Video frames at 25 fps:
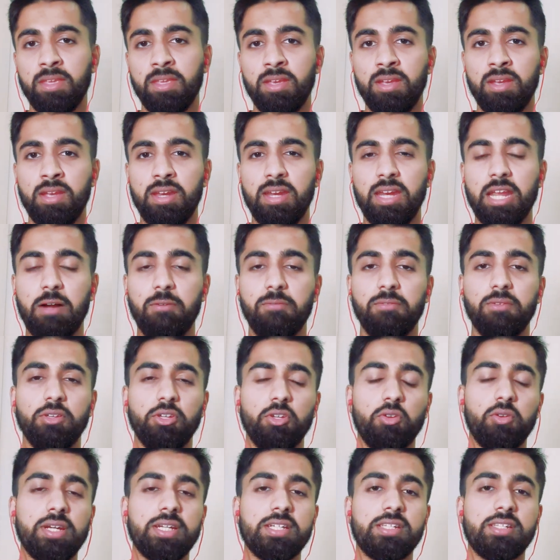Now,
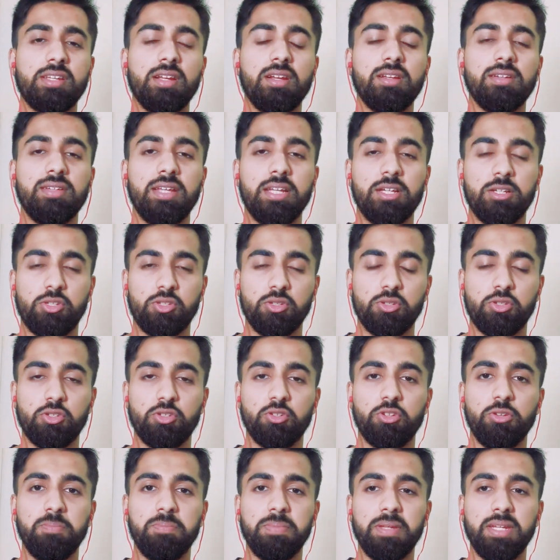your external data source
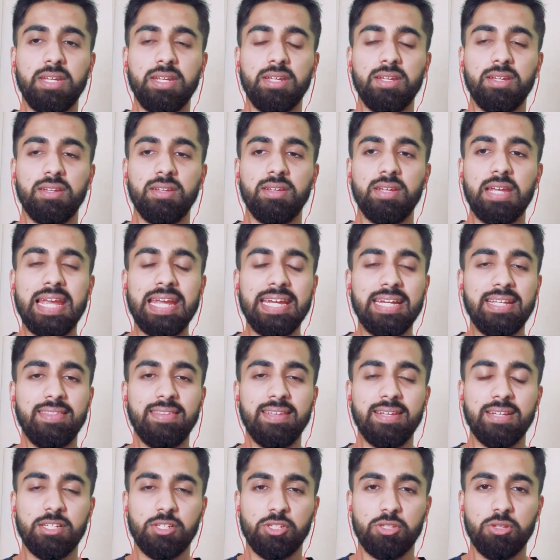could be
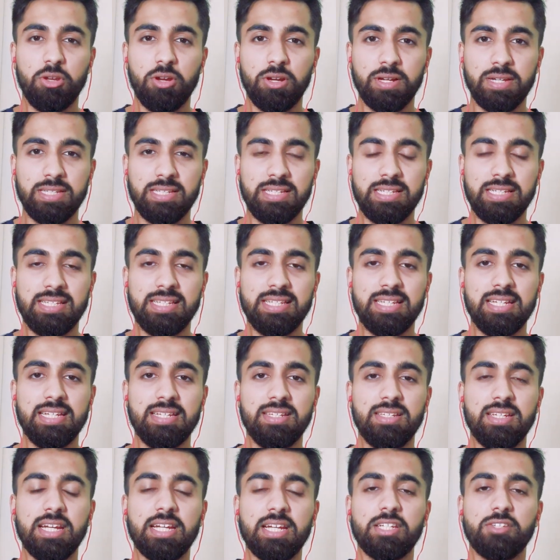anything as long as it's in a
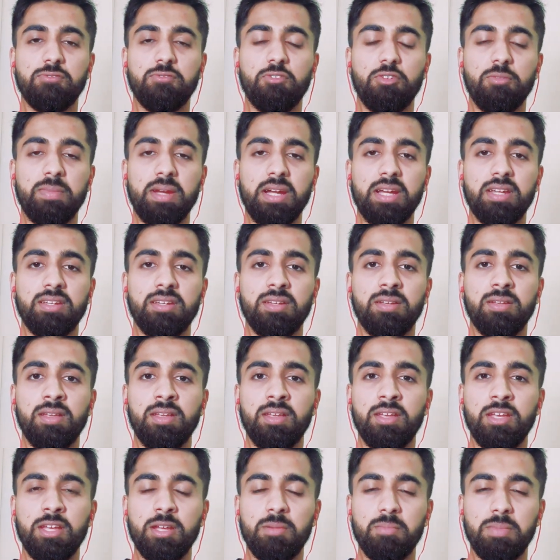text format,
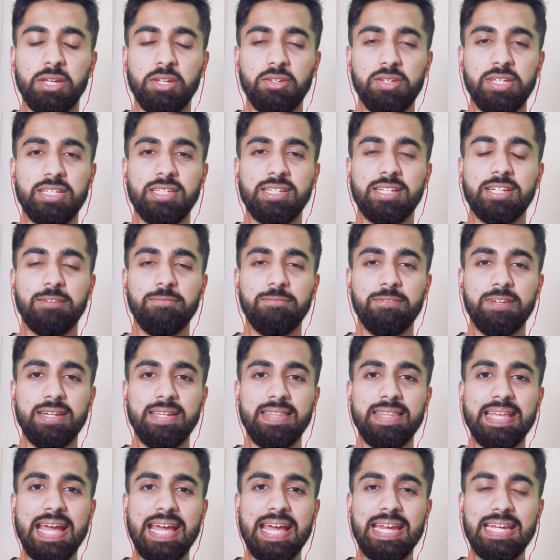but you need to convert
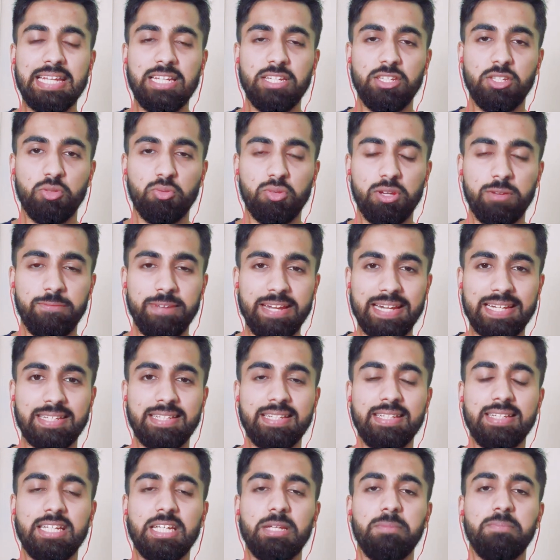that into a vector
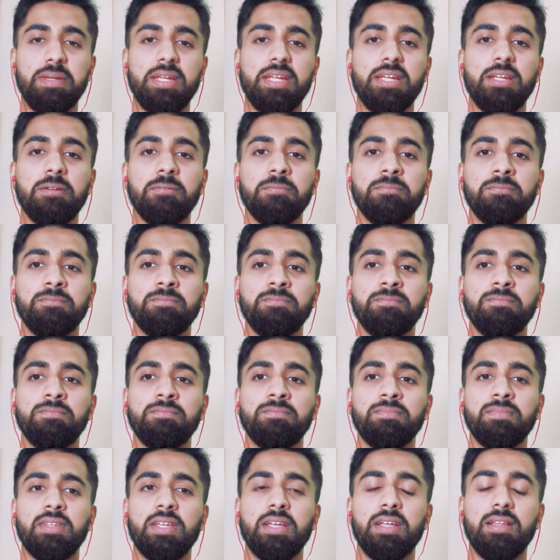DB,
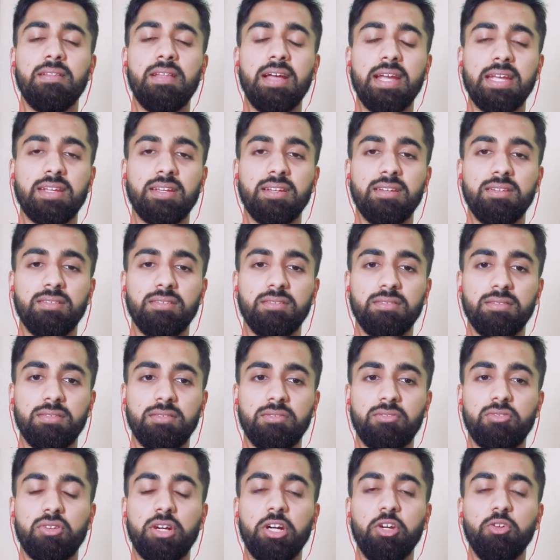like
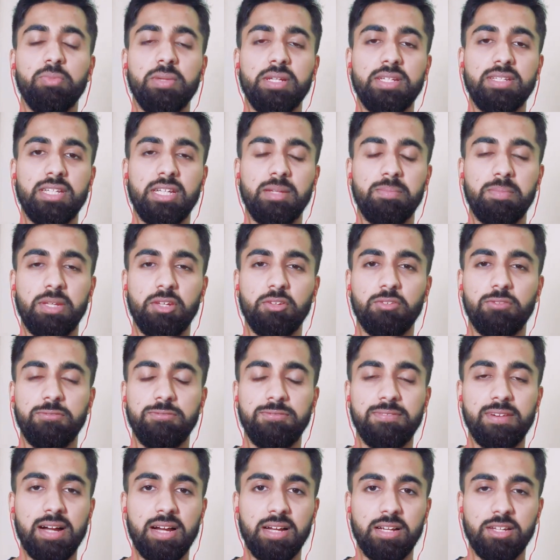ChromaDB or
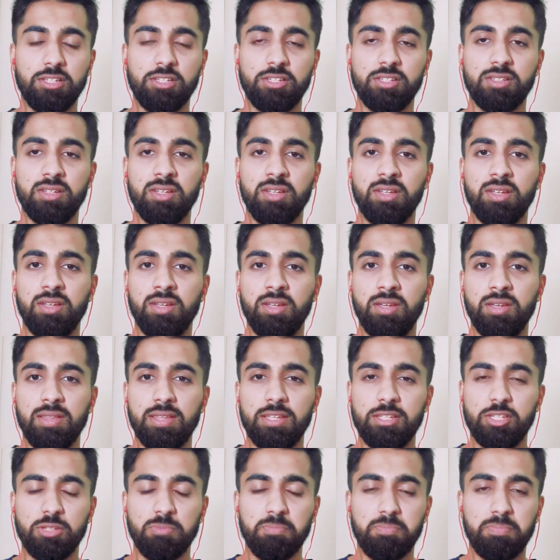FICE.
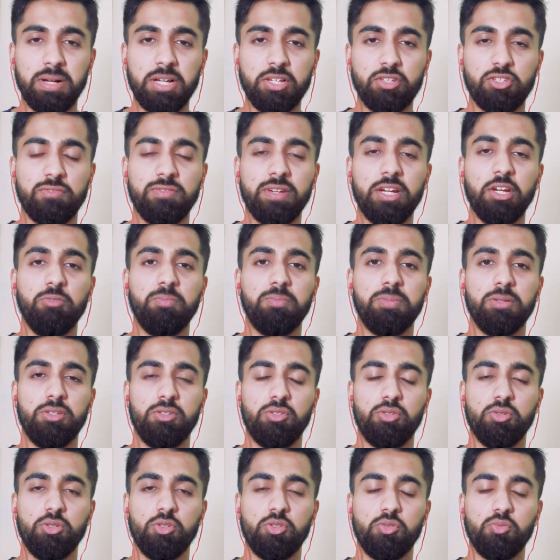There's a bunch of open
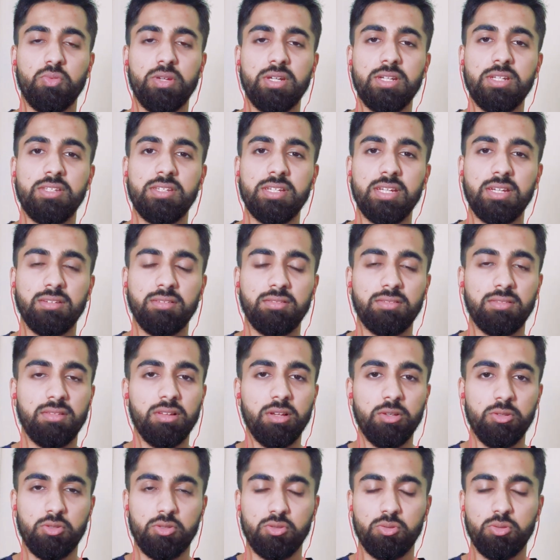source ones and
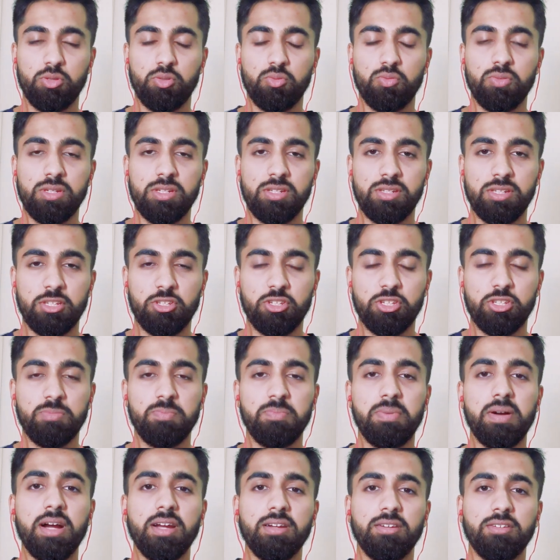closed source ones such as
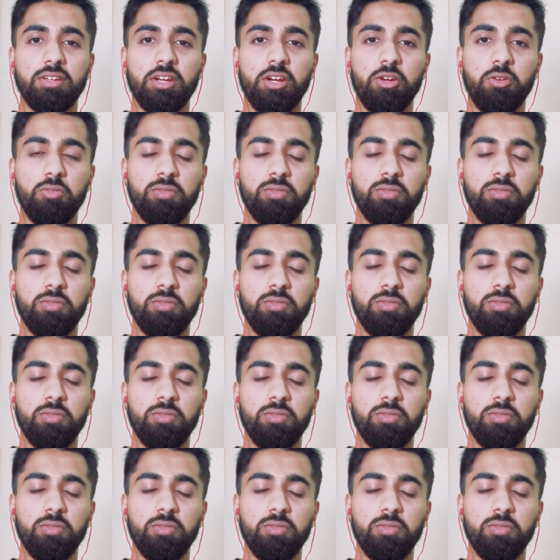Pinecone.